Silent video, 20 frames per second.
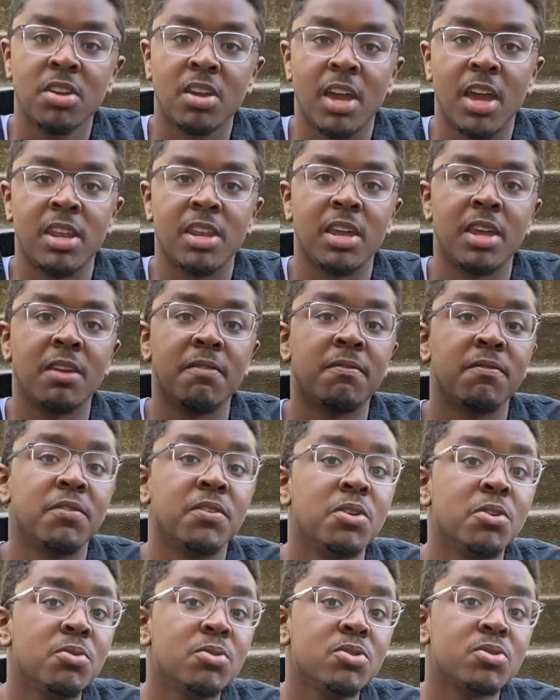and they
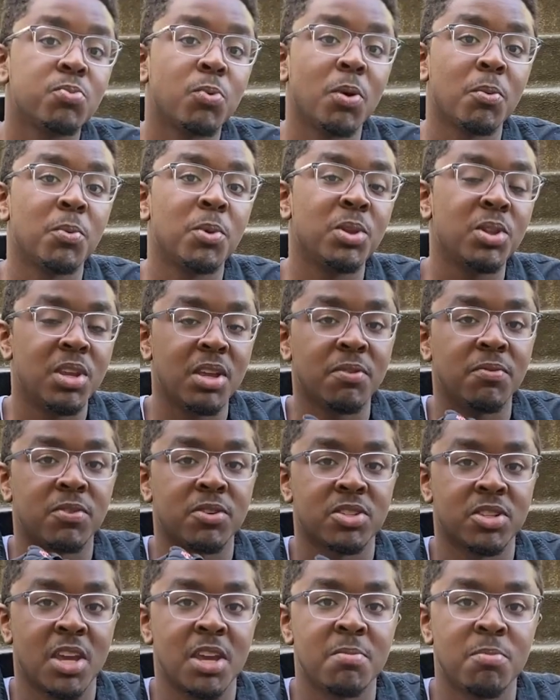infused what we need for
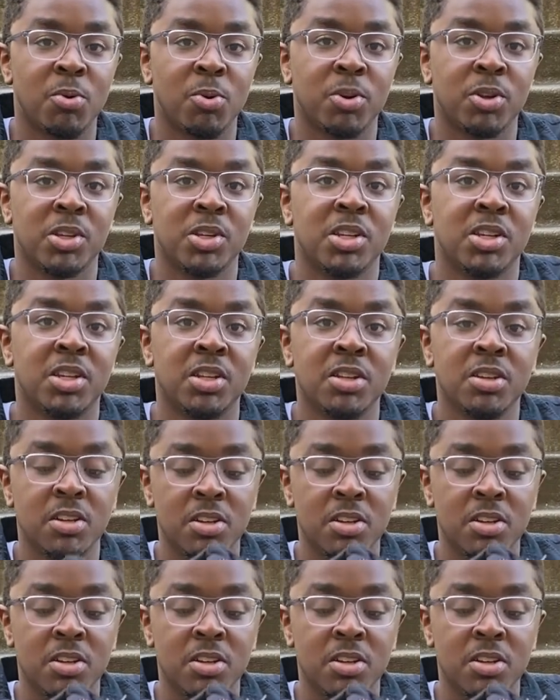skateboarding in it.